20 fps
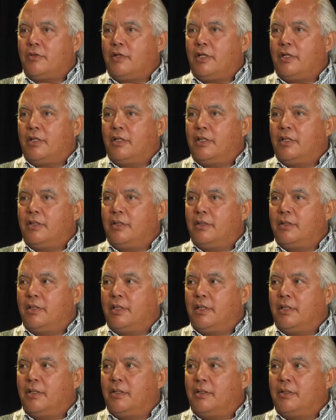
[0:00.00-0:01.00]
right, and
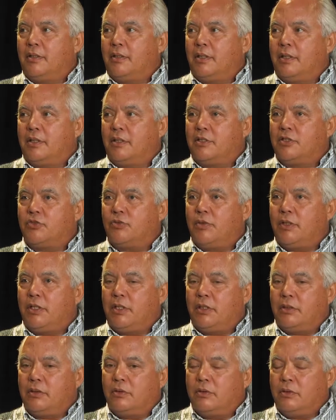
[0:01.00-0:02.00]
it's
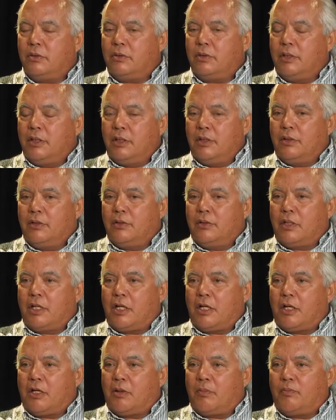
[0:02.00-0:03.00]
really
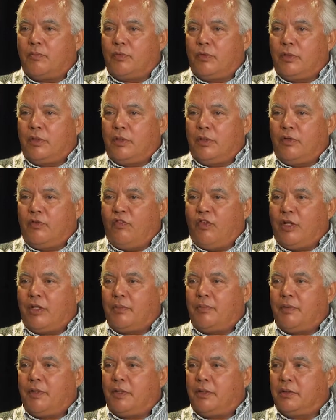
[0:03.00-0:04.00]

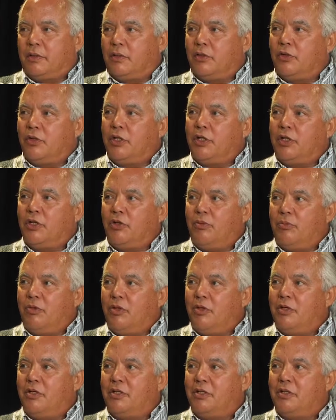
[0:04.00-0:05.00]
developing a learning
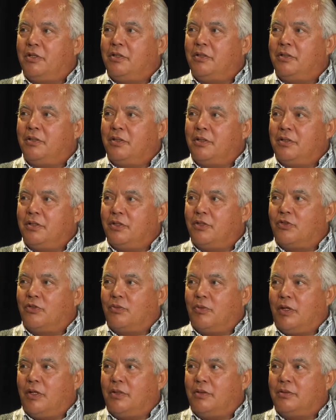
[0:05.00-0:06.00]
community as
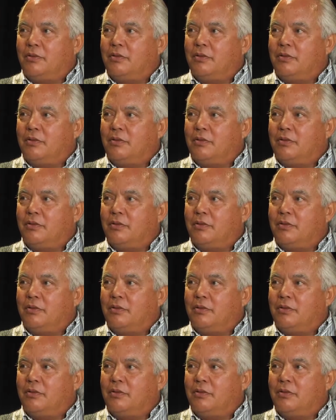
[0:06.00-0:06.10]
well,